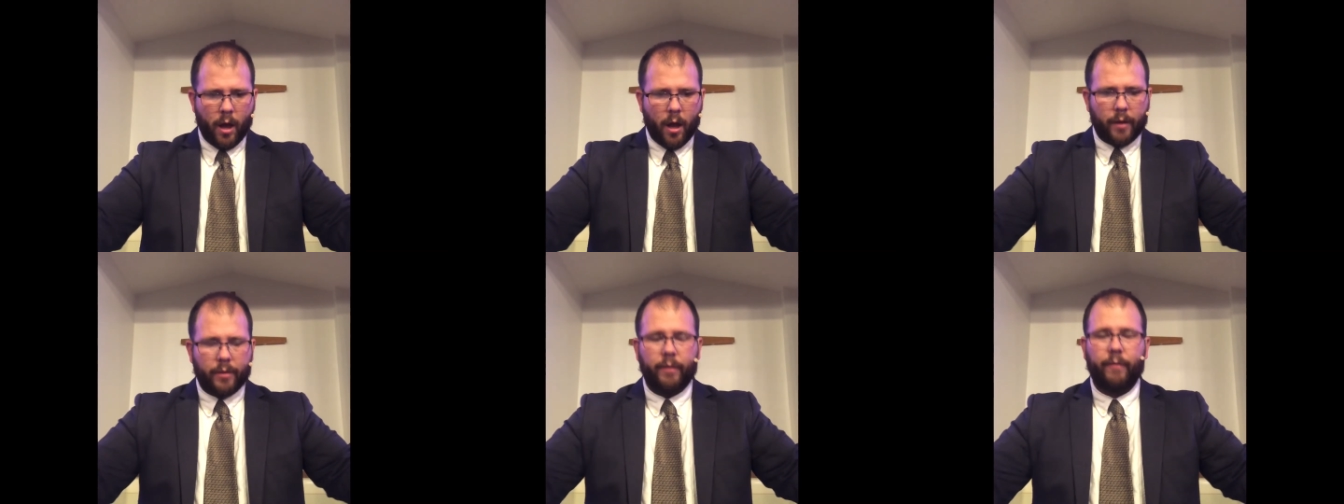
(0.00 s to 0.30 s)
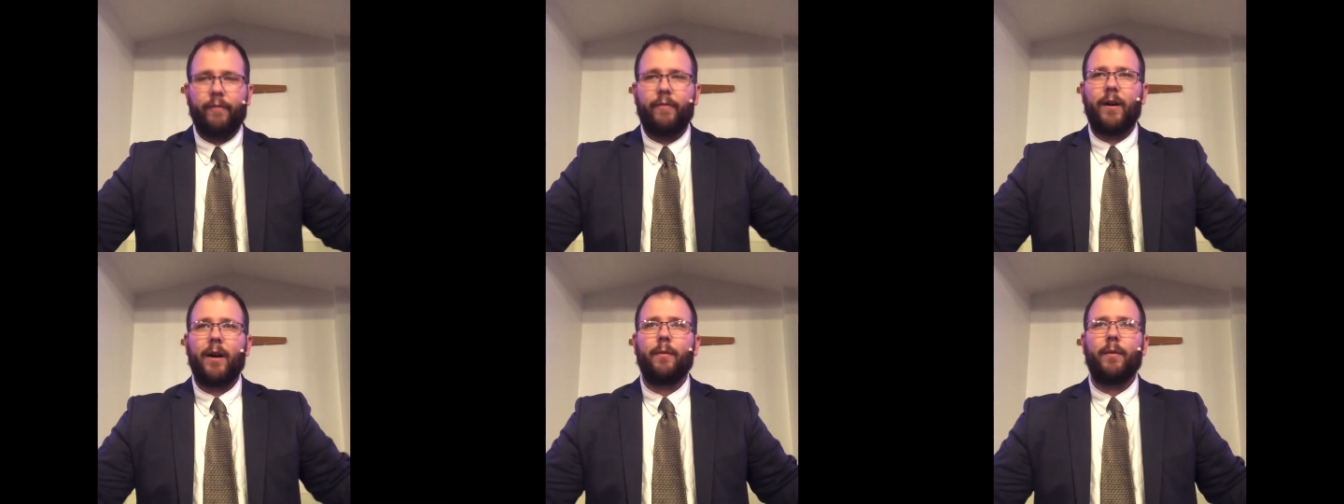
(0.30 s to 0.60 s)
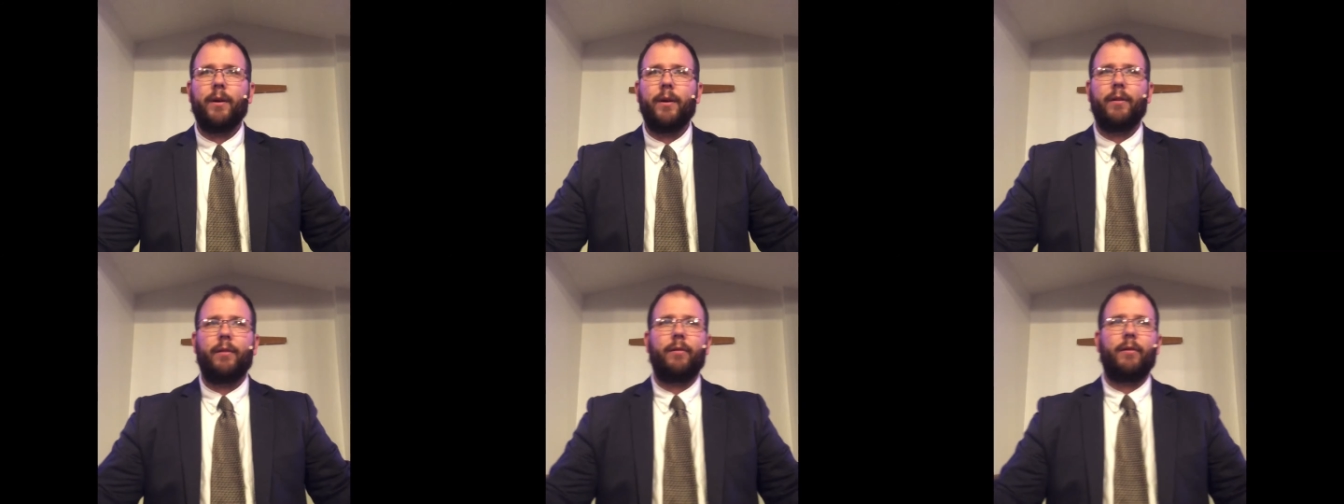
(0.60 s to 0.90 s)
the
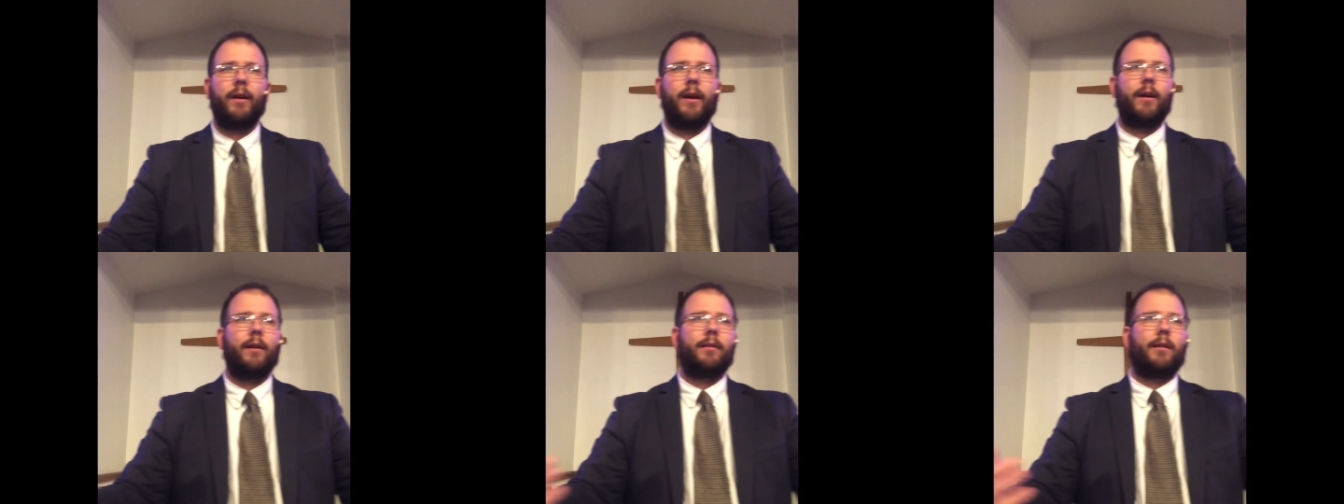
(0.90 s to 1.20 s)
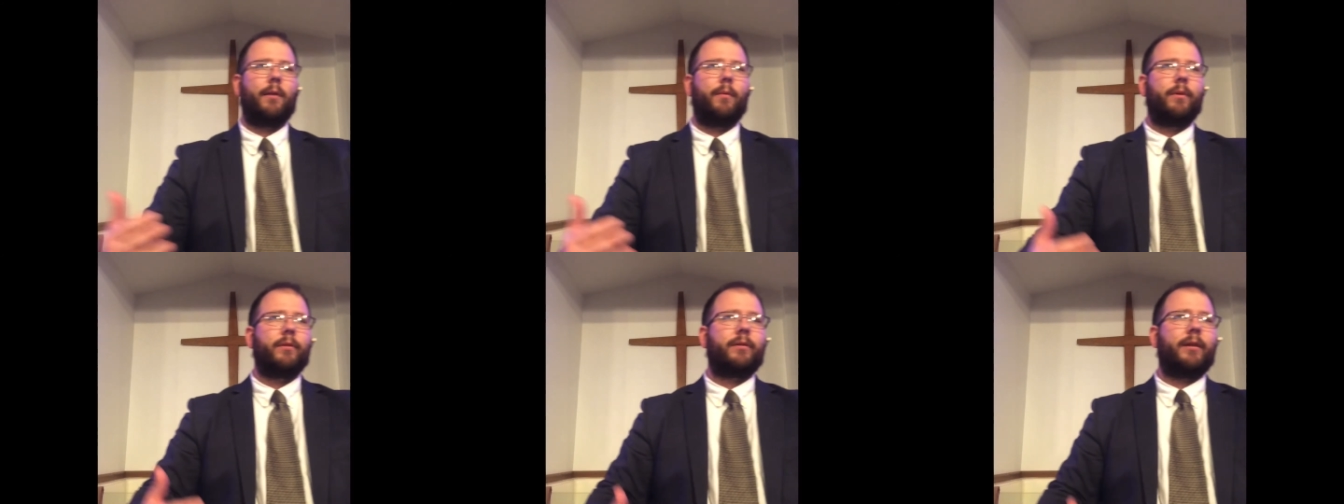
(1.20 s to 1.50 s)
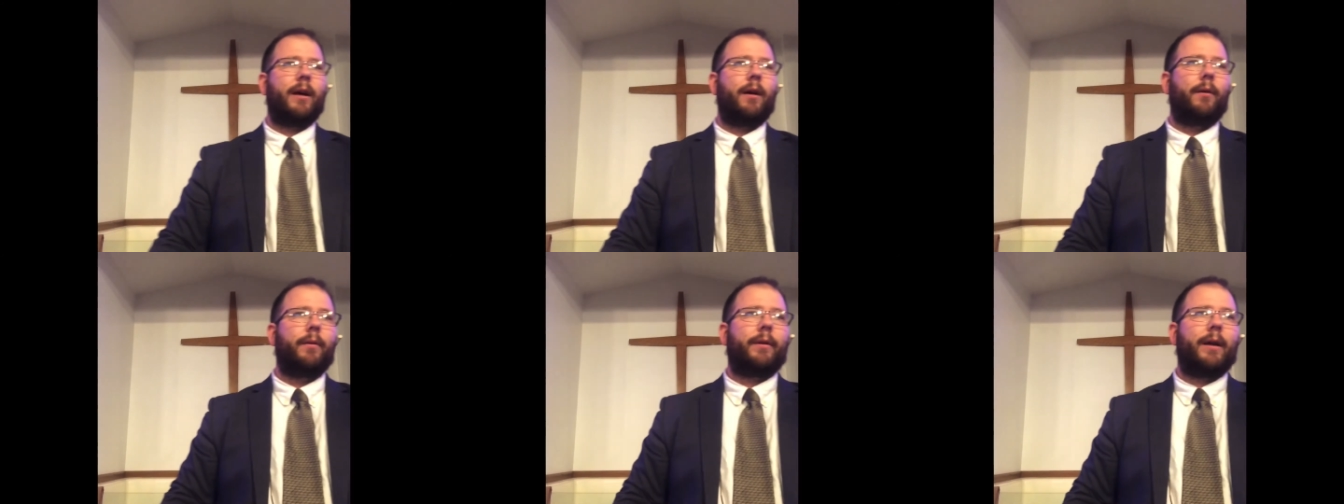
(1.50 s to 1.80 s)
very thing that was
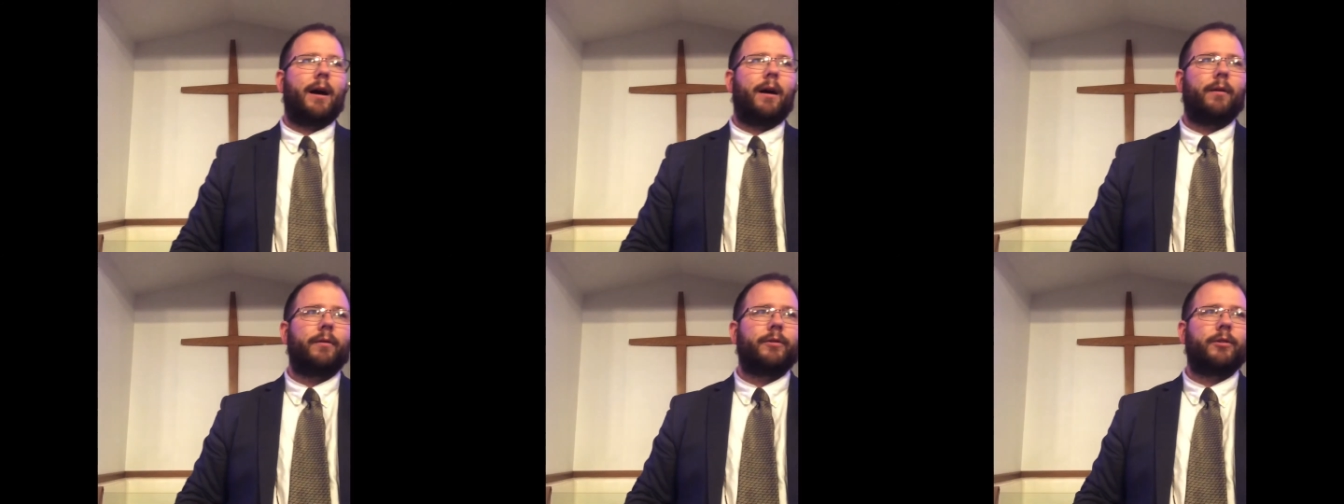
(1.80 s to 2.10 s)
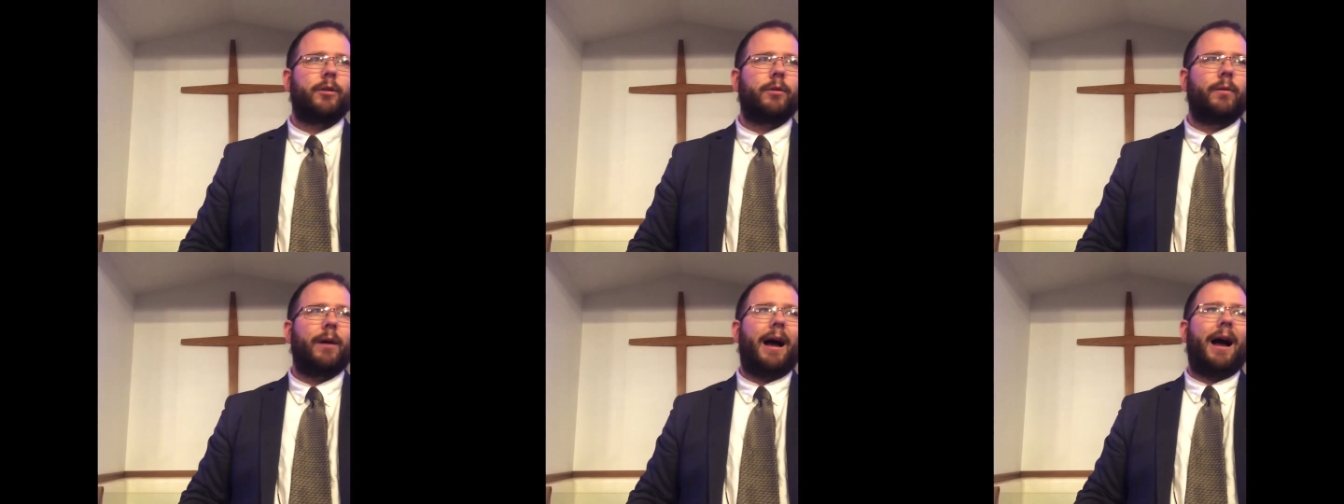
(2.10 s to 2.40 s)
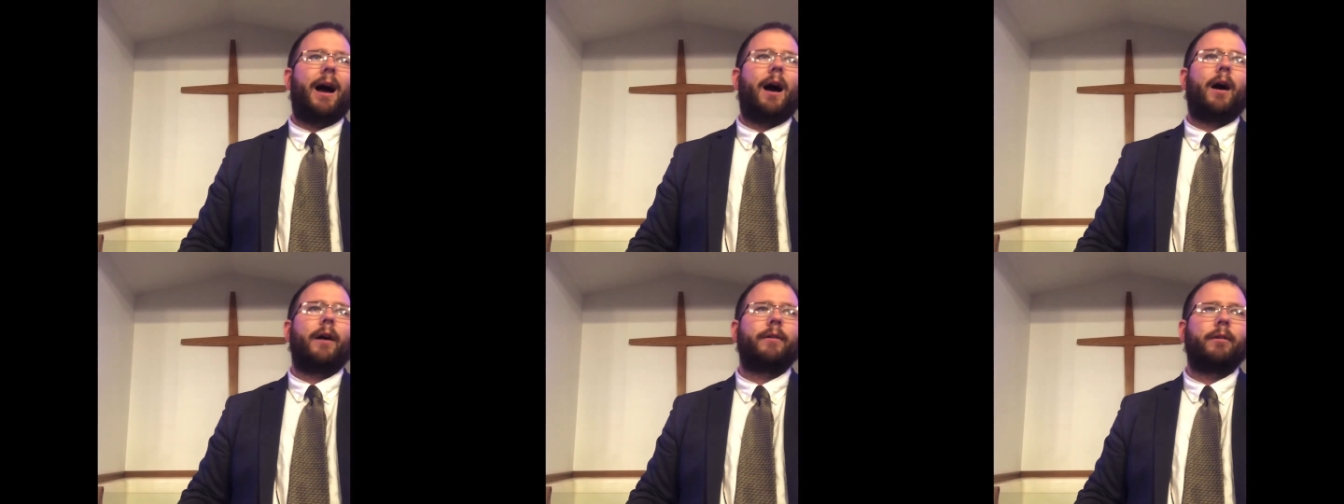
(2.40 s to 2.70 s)
held out to
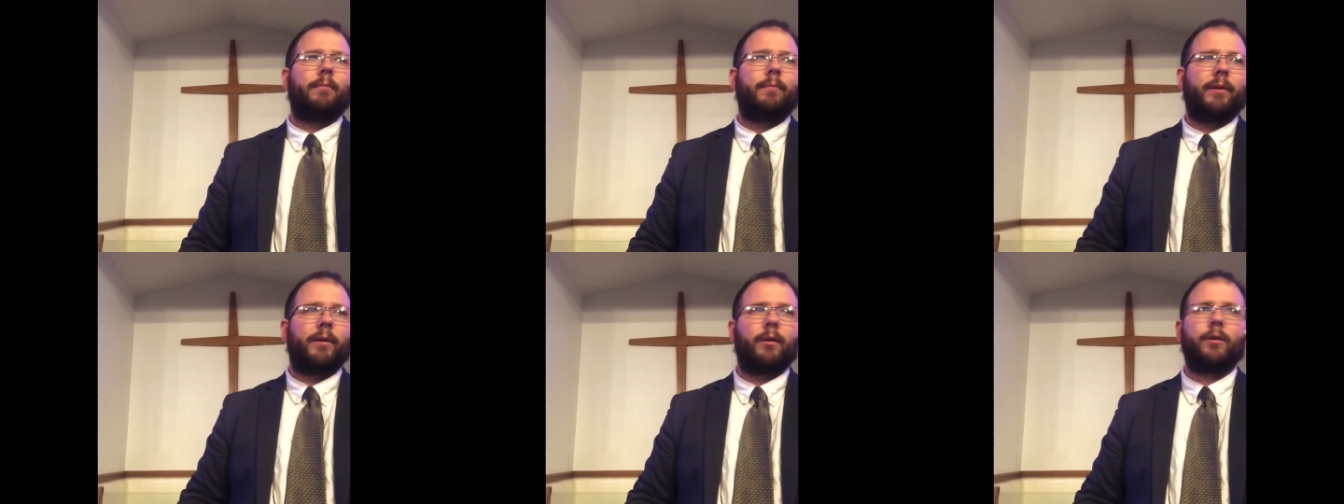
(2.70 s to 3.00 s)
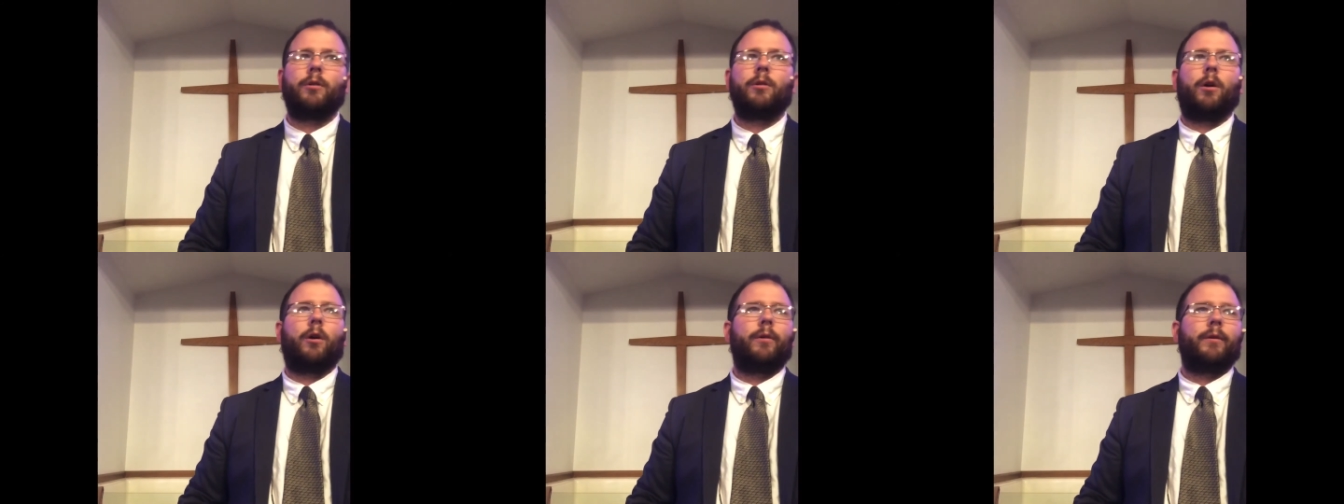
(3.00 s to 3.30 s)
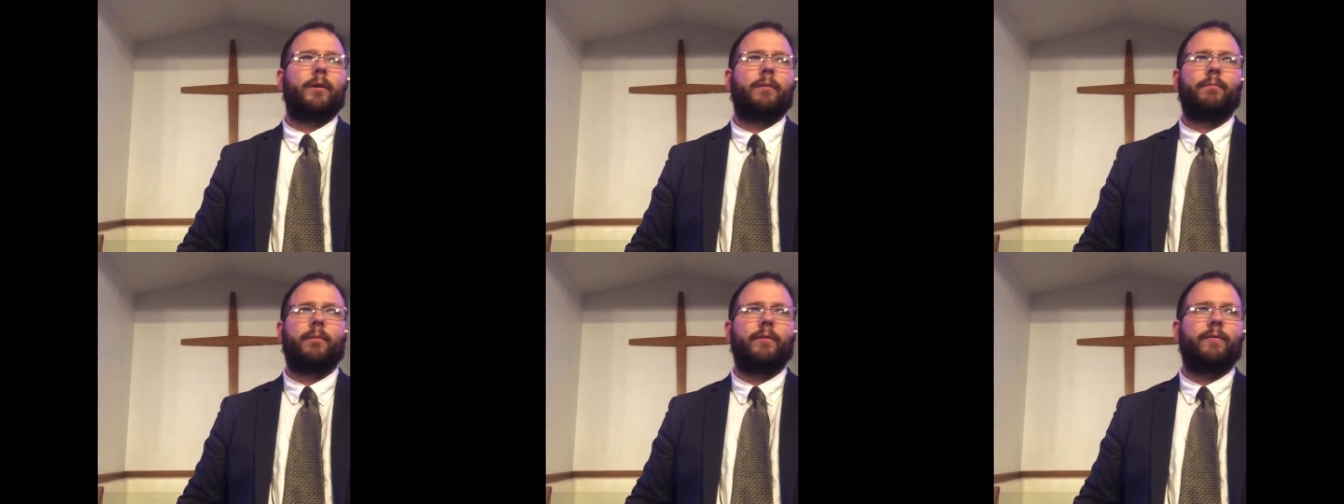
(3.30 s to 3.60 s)
Adam in the
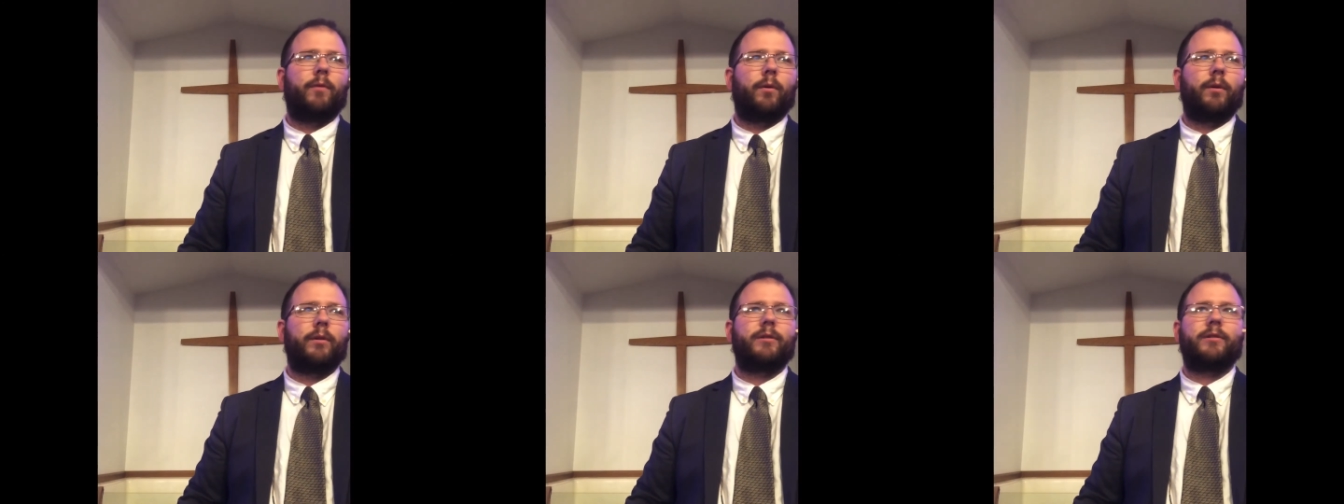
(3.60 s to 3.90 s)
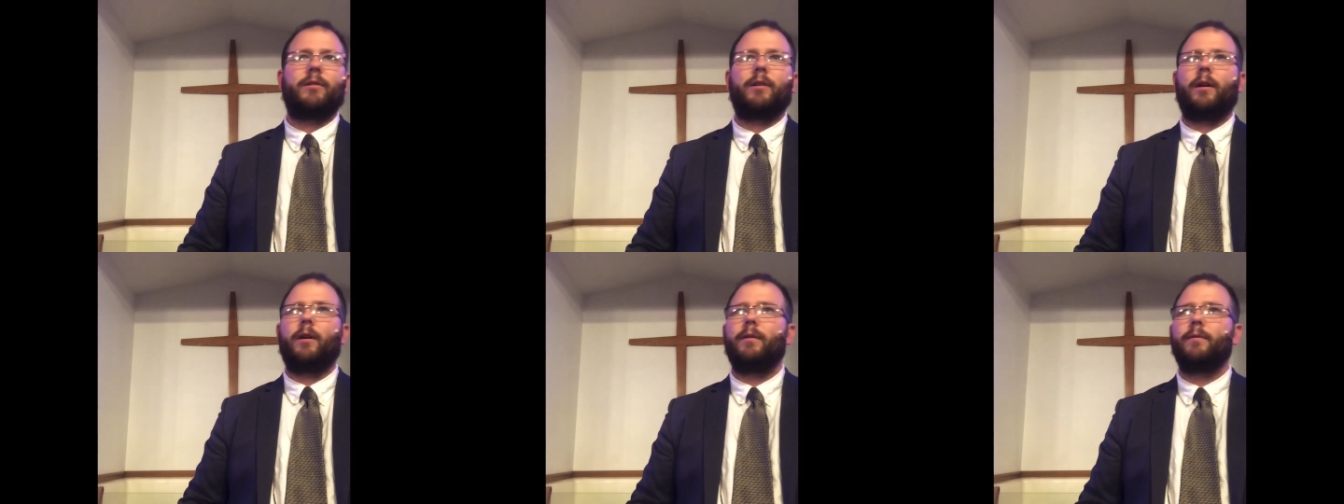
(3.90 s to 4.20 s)
garden before sin.